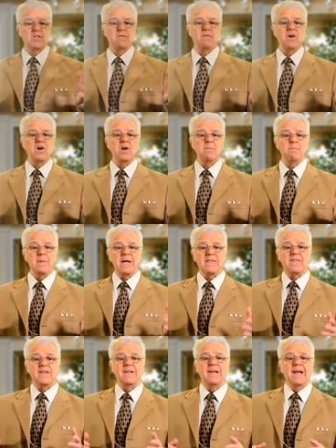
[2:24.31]
is the very
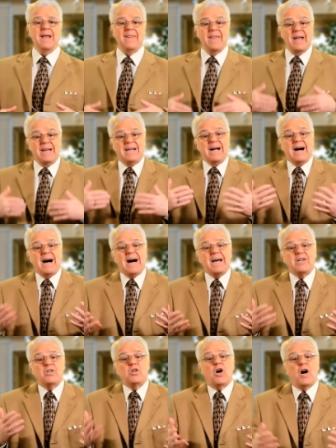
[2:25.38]
method that
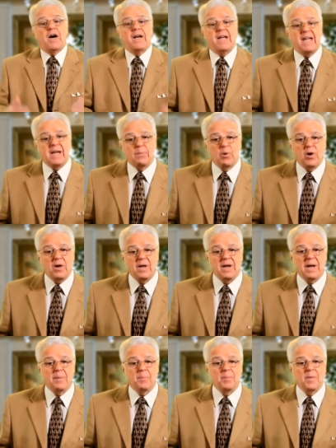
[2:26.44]
God taught
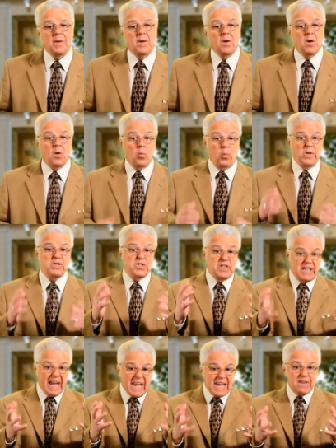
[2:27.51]
Abraham, which
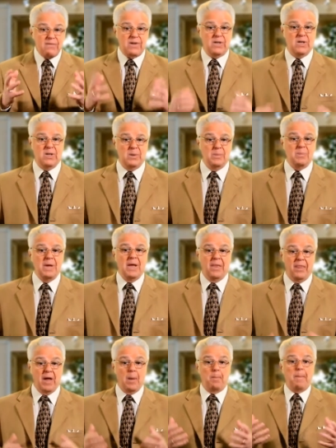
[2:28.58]
gave him
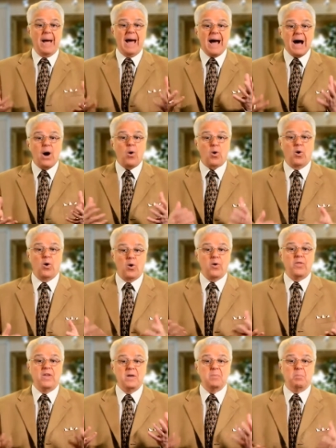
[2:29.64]
the power
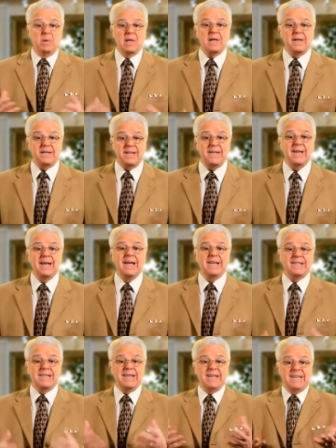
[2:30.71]
or the ability
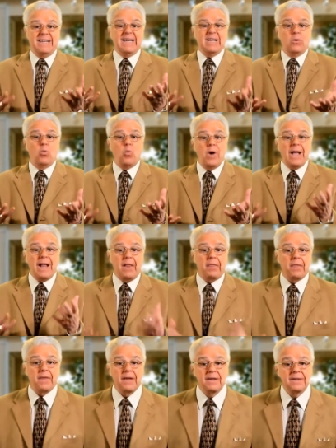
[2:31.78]
to get
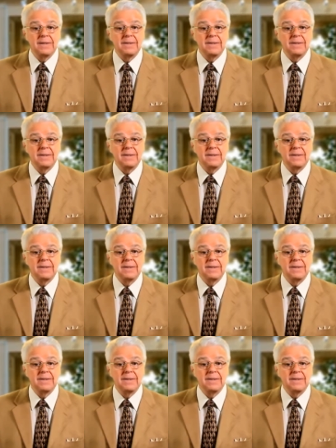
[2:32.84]
wealth,